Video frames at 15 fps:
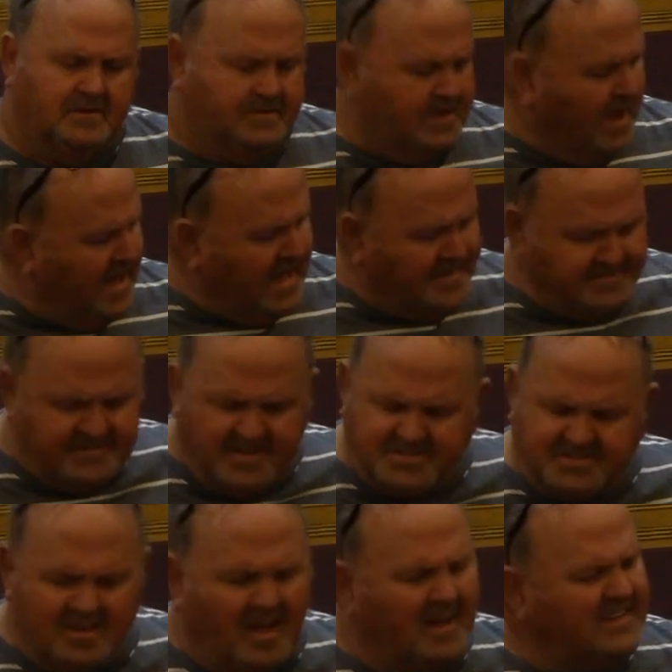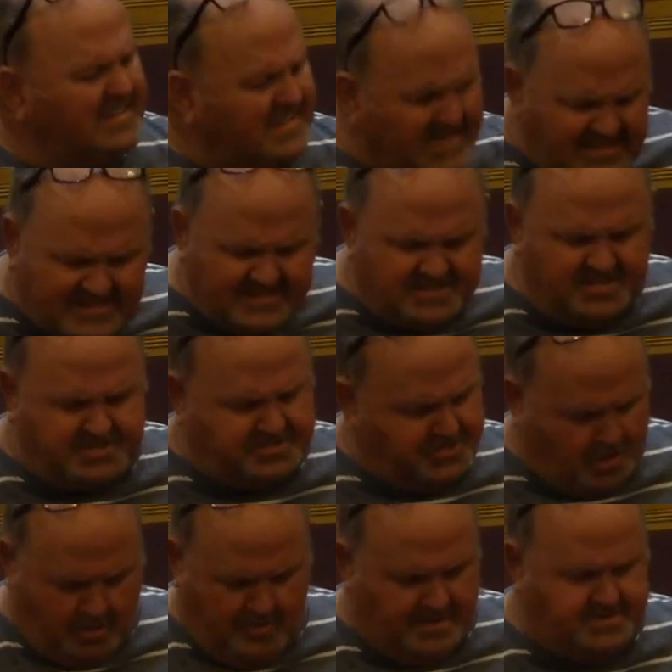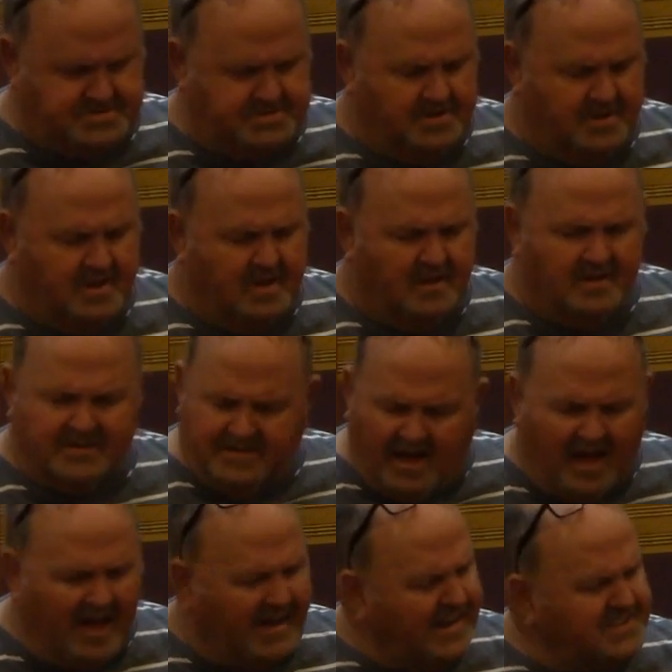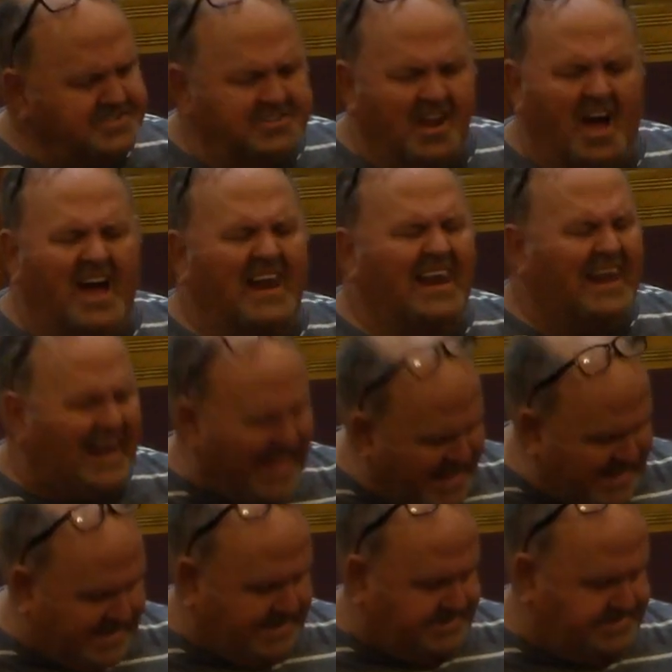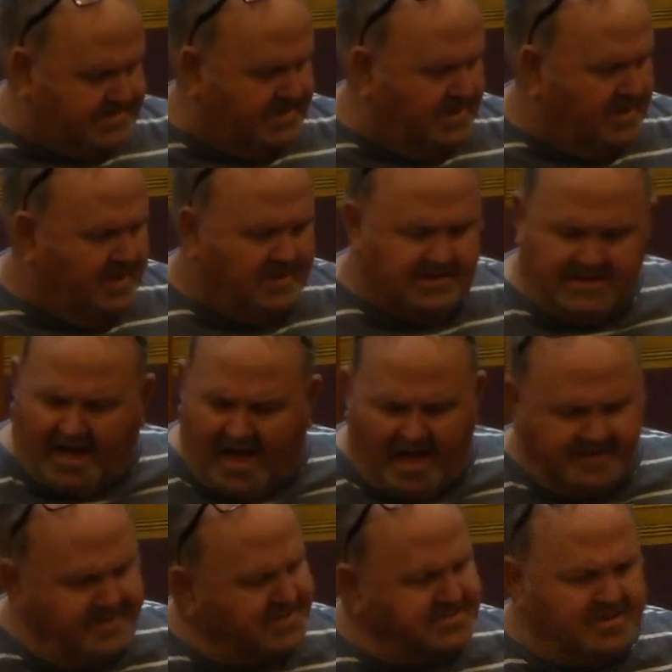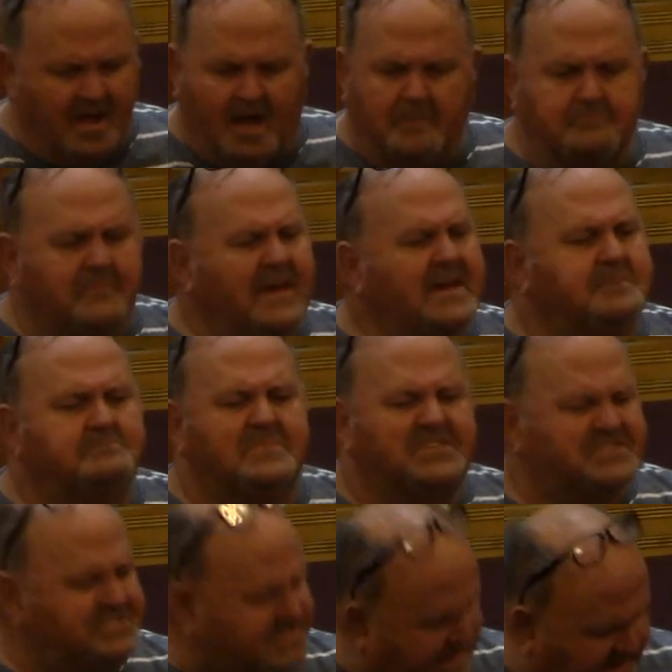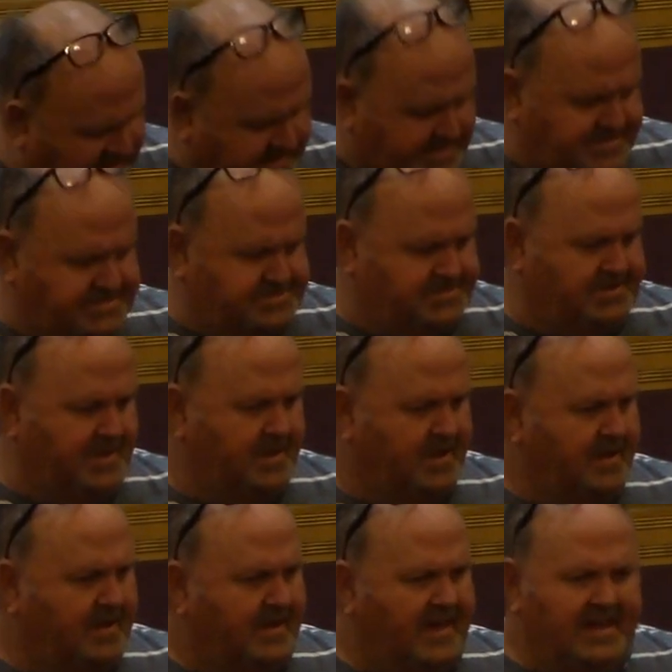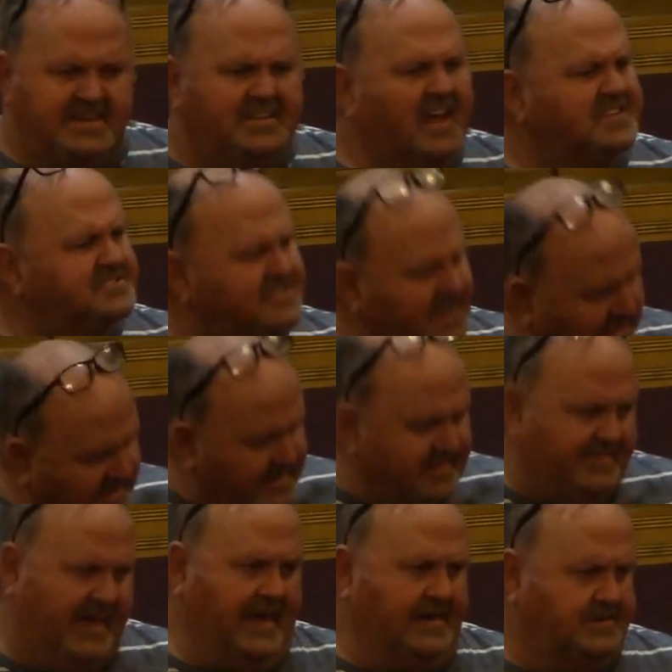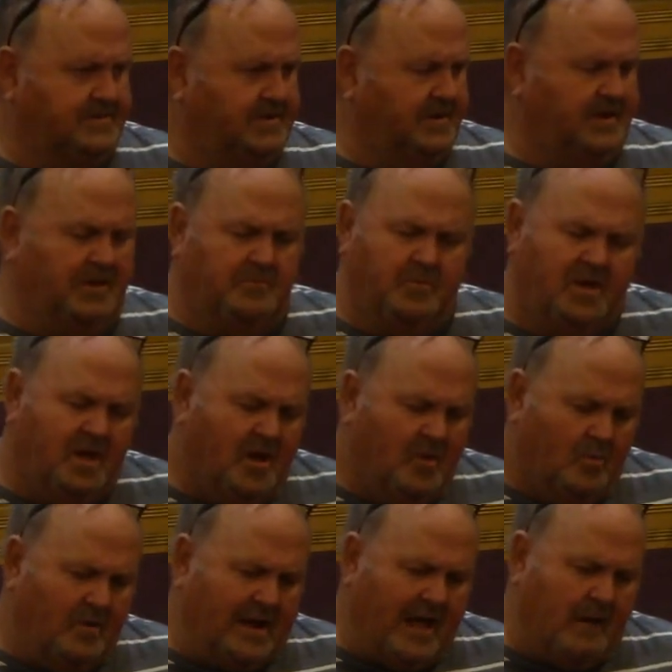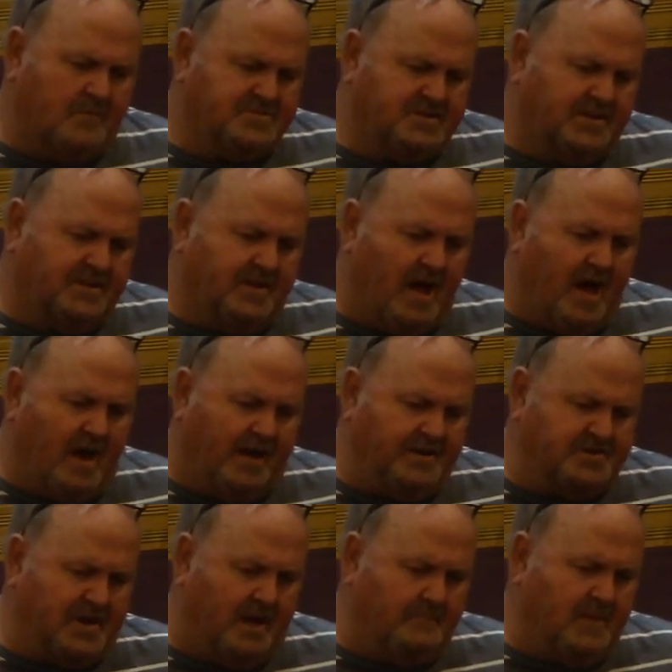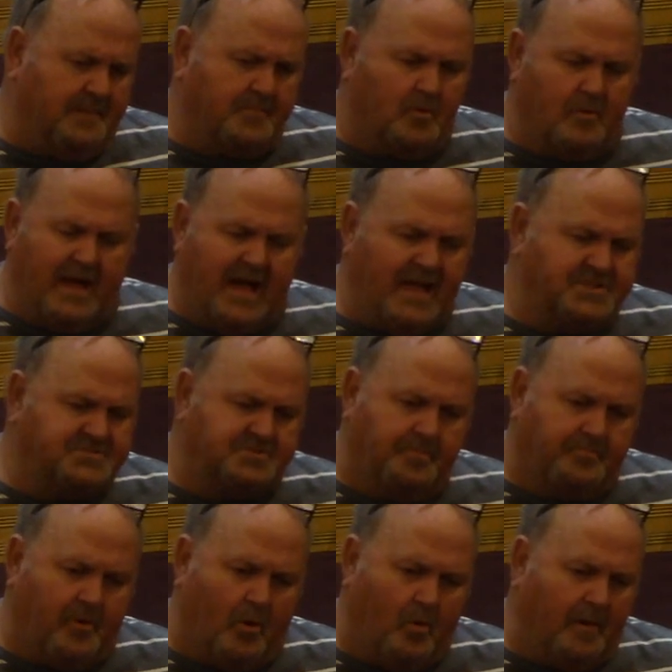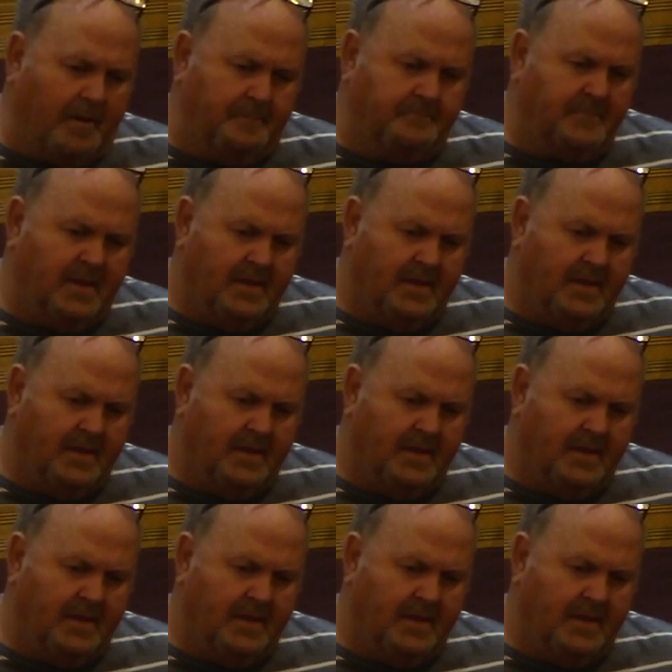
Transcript: God does not get discouraged. God is not late. God does not make mistakes. He does none of that. And when I was in college, I memorized a poem.